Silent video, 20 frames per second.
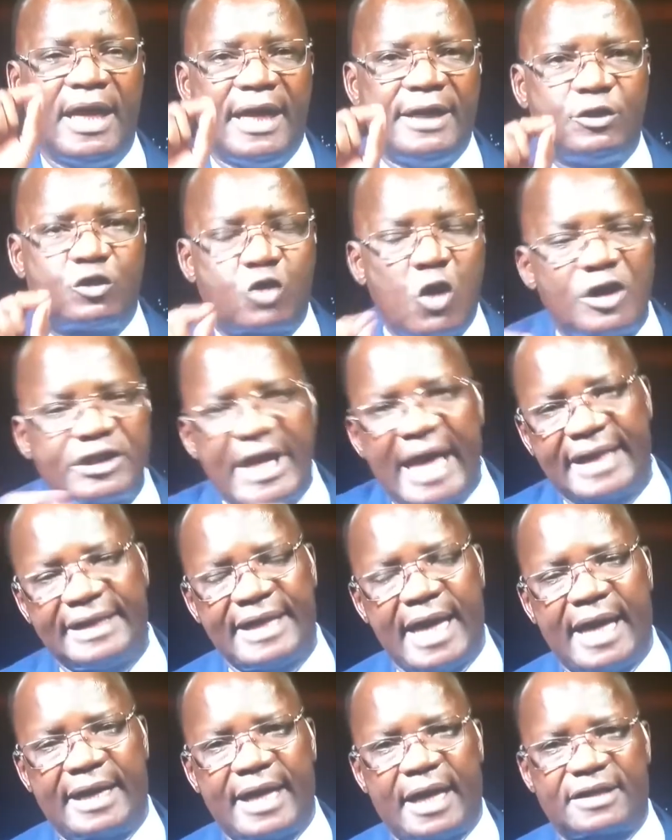and
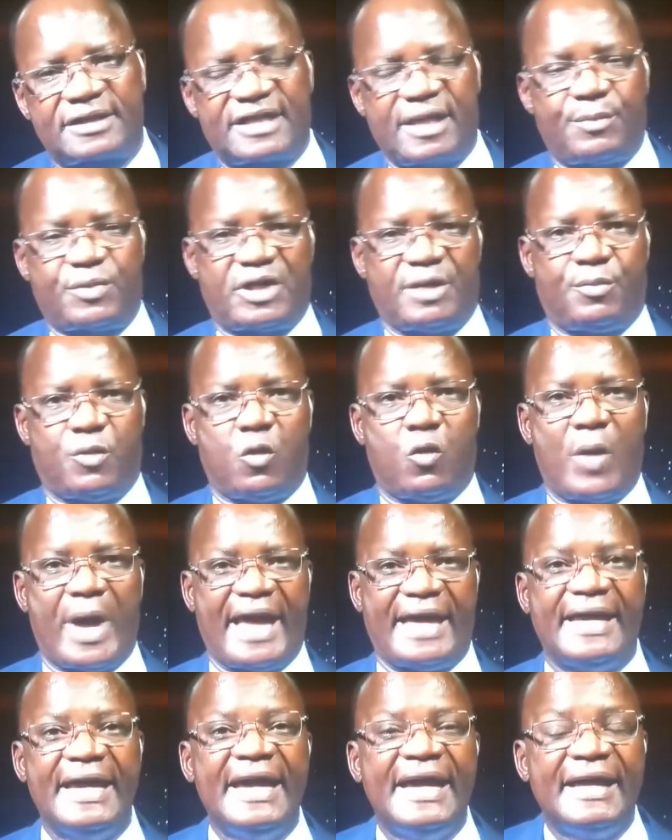totally unacceptable
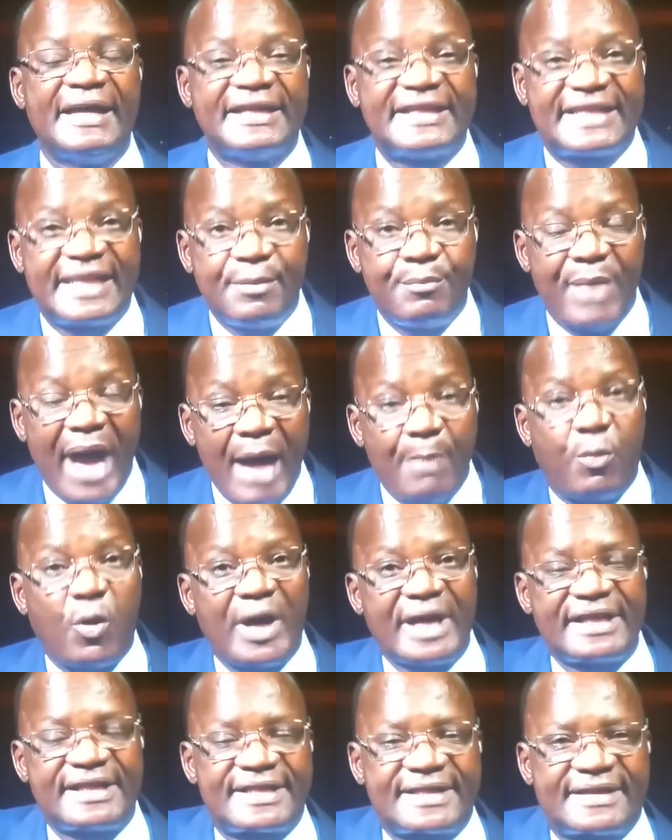way.
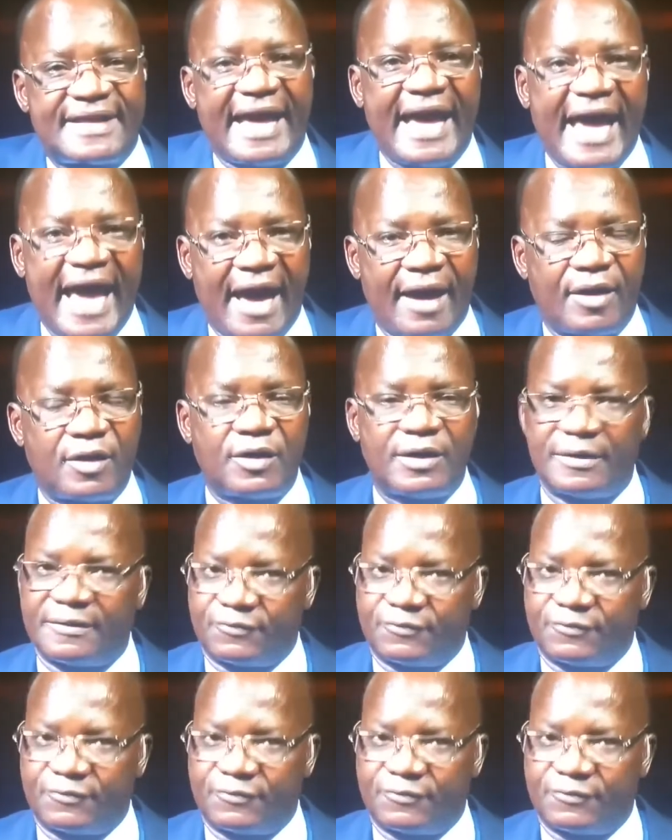Zimbabweans there,